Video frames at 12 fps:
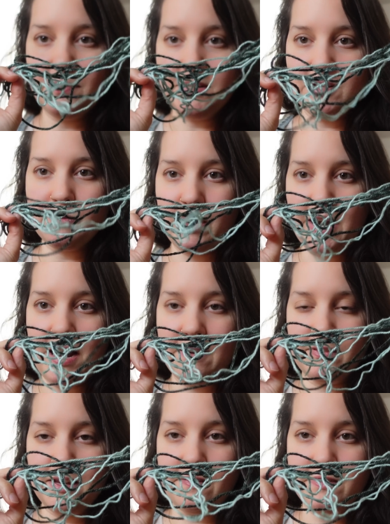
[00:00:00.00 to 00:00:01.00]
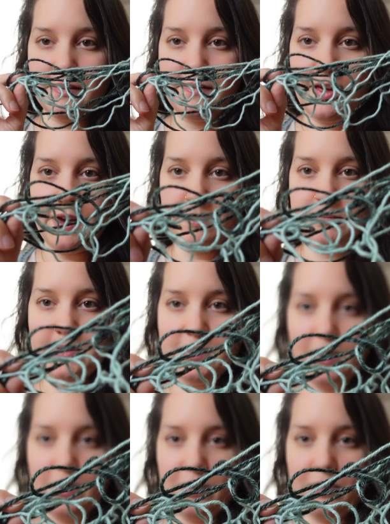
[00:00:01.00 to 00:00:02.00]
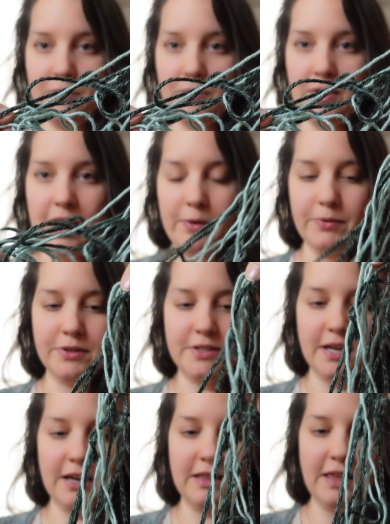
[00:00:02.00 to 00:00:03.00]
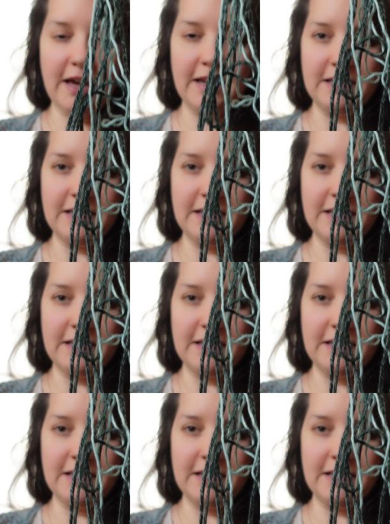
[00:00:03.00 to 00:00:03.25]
This is what I have left of them, so I will say that